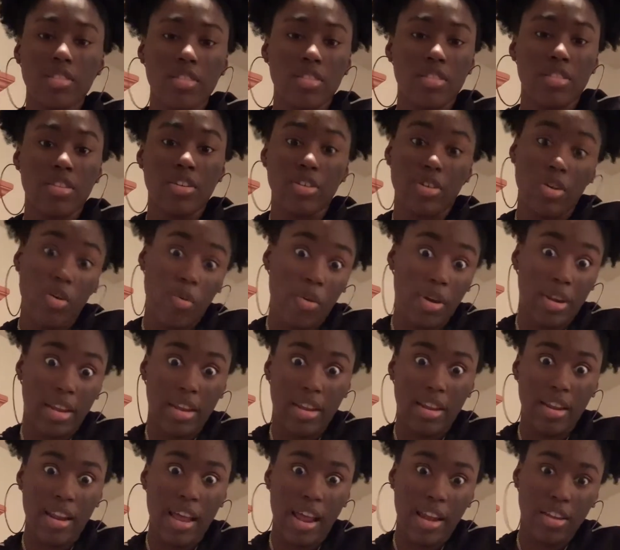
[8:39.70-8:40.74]
they're going in
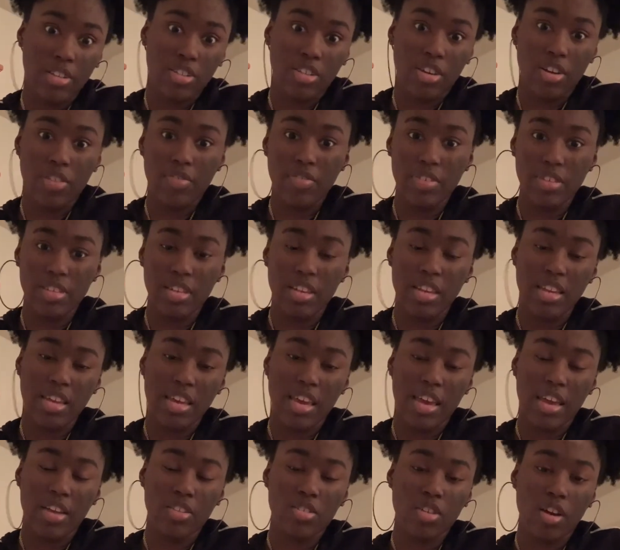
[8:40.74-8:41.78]
and out of service and he
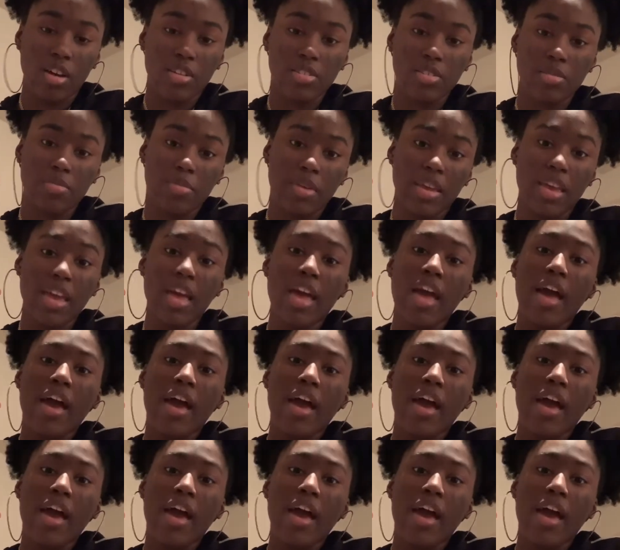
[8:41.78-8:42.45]
can't talk to me.